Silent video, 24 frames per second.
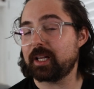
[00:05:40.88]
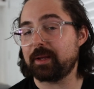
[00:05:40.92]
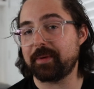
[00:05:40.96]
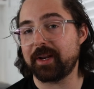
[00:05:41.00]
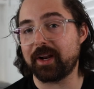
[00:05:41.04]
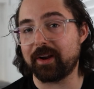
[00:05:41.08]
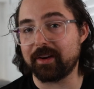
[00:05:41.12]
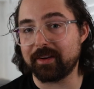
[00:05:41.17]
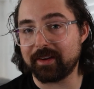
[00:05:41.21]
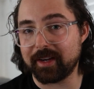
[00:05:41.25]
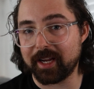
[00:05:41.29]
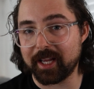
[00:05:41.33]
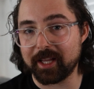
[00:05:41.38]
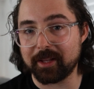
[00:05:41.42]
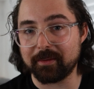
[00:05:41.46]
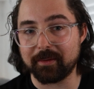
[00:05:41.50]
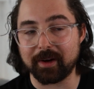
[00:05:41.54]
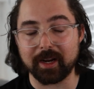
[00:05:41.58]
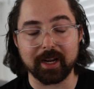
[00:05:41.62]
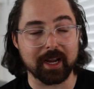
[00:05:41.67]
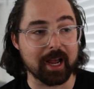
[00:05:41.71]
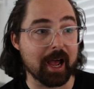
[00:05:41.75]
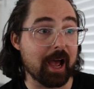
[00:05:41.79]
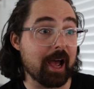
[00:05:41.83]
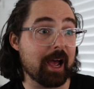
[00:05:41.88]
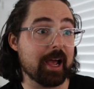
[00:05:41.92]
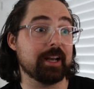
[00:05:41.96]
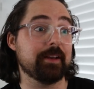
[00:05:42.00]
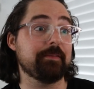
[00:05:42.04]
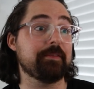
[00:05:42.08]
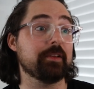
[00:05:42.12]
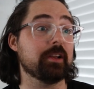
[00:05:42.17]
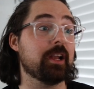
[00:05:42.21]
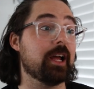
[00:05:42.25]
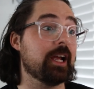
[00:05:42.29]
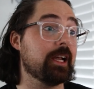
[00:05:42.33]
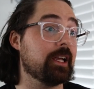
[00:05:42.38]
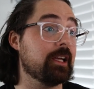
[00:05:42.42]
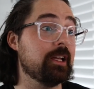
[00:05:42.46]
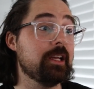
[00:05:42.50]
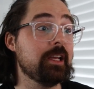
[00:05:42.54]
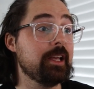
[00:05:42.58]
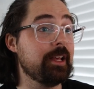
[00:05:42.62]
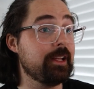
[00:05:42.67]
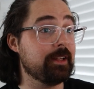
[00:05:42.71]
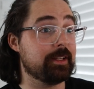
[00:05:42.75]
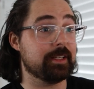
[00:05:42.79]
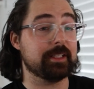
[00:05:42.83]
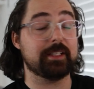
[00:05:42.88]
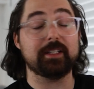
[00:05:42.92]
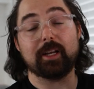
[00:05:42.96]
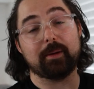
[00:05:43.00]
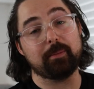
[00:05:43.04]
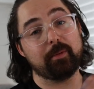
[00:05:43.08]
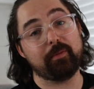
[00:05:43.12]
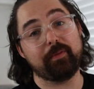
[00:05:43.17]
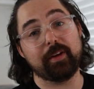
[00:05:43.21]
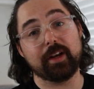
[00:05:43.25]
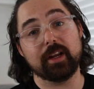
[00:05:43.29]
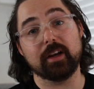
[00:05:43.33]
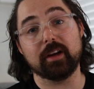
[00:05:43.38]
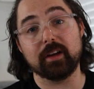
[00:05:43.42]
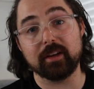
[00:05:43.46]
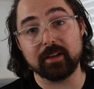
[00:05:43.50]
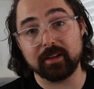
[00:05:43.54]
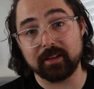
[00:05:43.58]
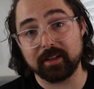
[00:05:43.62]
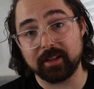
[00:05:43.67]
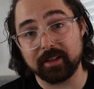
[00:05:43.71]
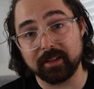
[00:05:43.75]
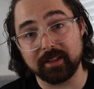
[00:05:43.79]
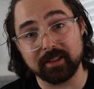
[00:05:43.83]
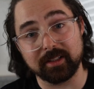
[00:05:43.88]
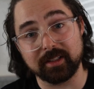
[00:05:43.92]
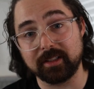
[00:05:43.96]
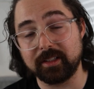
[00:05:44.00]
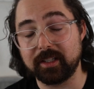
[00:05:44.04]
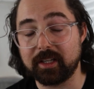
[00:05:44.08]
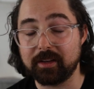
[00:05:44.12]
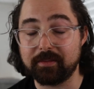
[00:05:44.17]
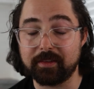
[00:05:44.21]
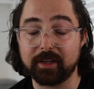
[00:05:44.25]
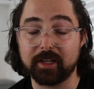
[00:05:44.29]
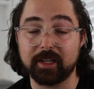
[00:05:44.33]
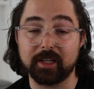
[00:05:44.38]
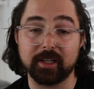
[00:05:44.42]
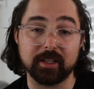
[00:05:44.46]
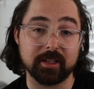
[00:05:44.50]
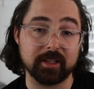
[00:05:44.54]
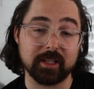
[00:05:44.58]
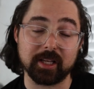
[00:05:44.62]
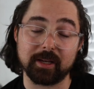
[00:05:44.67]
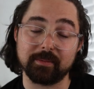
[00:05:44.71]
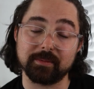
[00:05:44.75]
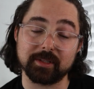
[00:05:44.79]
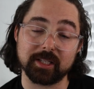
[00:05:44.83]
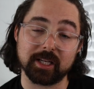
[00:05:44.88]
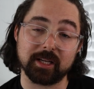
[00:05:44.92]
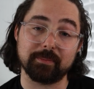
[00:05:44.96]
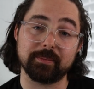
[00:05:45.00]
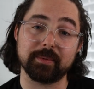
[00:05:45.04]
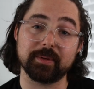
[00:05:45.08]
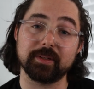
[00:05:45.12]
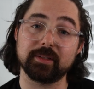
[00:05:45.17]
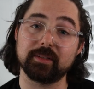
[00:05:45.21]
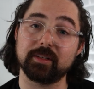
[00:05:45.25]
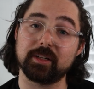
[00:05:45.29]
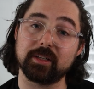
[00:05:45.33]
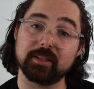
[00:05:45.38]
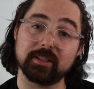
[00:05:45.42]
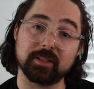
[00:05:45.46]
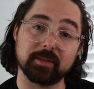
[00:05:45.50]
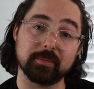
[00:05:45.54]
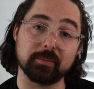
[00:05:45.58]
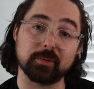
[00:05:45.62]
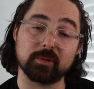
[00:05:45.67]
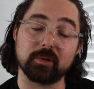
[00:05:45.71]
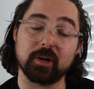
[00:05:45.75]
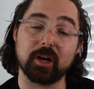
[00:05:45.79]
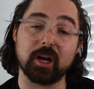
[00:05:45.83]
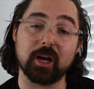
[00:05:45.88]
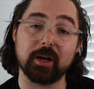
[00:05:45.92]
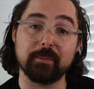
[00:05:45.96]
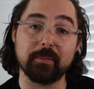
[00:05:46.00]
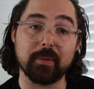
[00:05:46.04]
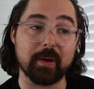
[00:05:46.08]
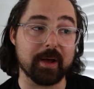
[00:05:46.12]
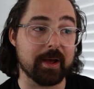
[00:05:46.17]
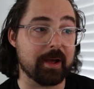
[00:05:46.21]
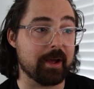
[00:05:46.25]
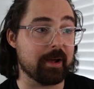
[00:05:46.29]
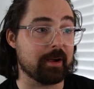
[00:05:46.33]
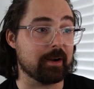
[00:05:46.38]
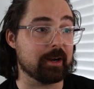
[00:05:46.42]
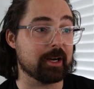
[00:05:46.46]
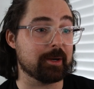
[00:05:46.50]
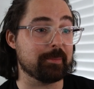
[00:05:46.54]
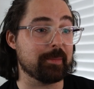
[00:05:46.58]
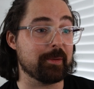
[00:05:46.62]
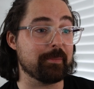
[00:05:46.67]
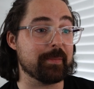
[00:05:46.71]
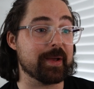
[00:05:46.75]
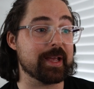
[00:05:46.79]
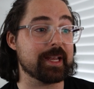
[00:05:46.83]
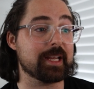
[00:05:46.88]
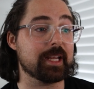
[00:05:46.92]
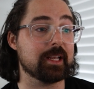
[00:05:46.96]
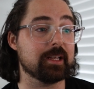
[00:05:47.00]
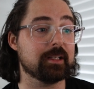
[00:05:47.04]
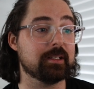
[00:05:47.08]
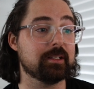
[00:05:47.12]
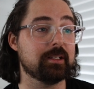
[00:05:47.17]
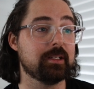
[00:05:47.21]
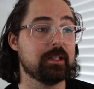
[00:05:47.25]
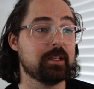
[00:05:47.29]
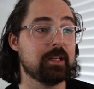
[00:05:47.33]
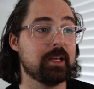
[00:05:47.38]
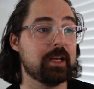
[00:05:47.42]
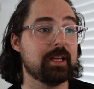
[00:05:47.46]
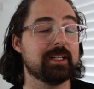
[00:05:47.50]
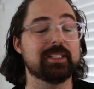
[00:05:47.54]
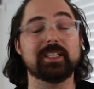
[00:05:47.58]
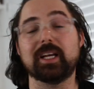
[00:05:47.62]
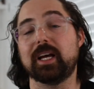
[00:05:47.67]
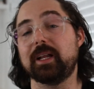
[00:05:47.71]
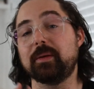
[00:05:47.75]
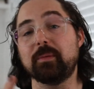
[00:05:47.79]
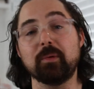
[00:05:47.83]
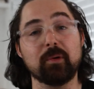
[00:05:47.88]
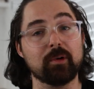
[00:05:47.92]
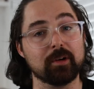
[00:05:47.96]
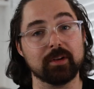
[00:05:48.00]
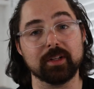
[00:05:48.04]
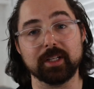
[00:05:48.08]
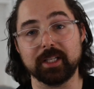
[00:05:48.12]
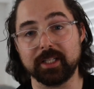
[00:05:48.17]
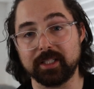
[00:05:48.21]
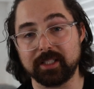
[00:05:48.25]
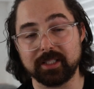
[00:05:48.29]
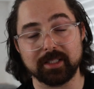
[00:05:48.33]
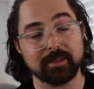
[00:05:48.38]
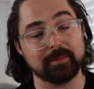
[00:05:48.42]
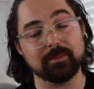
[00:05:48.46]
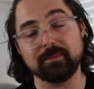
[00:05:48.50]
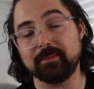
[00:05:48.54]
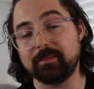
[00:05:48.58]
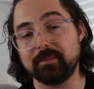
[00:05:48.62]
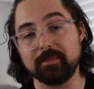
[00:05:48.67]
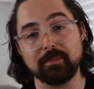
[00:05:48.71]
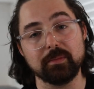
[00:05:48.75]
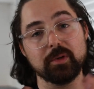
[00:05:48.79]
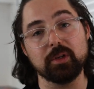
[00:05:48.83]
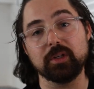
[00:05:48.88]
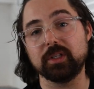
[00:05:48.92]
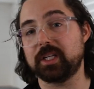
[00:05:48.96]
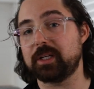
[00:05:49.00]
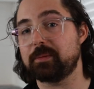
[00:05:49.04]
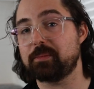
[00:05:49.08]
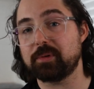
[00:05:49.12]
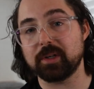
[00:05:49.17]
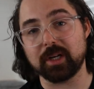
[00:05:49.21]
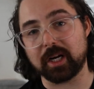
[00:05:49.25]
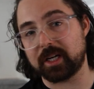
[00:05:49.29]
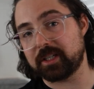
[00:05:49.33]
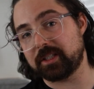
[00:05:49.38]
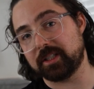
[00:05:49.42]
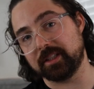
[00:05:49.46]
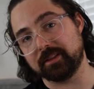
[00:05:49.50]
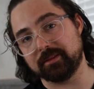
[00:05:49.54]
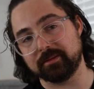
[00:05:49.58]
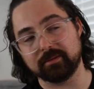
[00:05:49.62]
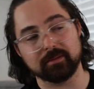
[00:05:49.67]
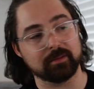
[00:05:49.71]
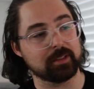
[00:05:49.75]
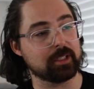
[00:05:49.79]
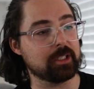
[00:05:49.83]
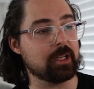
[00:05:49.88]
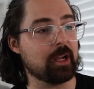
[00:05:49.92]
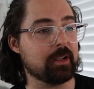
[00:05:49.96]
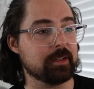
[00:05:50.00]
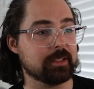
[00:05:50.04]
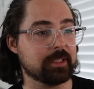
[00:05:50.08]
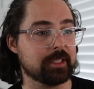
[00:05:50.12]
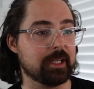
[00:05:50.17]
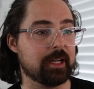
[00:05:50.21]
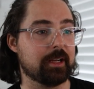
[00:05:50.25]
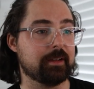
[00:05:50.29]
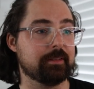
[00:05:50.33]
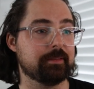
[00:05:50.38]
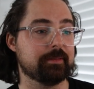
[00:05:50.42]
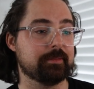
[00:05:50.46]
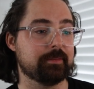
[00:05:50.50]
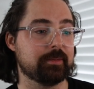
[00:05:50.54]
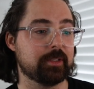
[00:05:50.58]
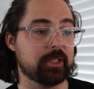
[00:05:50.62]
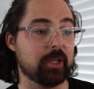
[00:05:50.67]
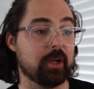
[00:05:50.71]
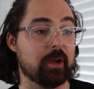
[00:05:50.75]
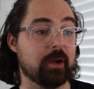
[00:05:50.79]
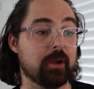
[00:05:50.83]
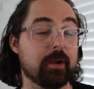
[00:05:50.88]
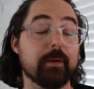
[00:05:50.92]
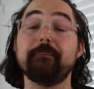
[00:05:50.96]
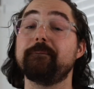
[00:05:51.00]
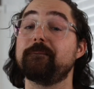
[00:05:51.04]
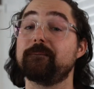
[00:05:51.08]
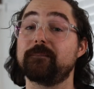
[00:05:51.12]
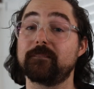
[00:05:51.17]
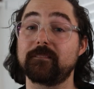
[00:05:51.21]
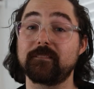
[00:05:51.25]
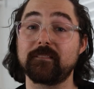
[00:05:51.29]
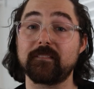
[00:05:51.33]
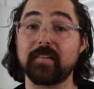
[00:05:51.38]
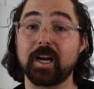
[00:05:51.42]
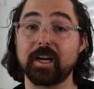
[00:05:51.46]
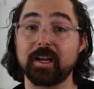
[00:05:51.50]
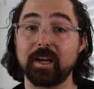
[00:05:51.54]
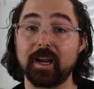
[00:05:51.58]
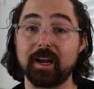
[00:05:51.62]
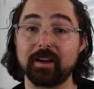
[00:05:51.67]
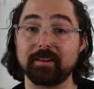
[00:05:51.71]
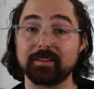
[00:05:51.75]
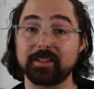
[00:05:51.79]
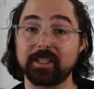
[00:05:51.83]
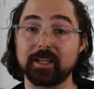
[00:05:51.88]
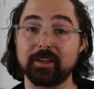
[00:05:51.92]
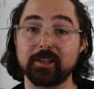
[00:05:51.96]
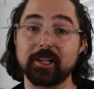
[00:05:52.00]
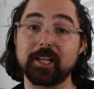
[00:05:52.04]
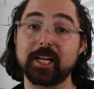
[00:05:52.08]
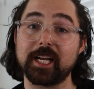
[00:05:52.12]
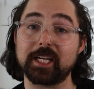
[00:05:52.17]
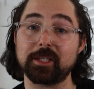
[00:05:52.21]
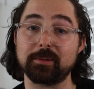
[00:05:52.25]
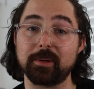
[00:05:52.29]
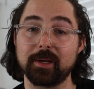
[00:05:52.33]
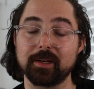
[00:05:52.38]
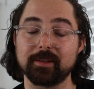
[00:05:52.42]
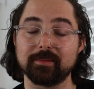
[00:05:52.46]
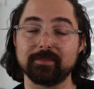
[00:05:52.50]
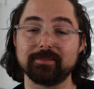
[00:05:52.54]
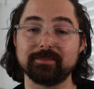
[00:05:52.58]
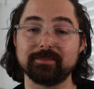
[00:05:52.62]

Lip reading: let me know either way. And if you like this type of video, give it a thumbs up and subscribe. I'm going to be making a ton more of this music production style stuff. So yeah, I'll see you on the next one.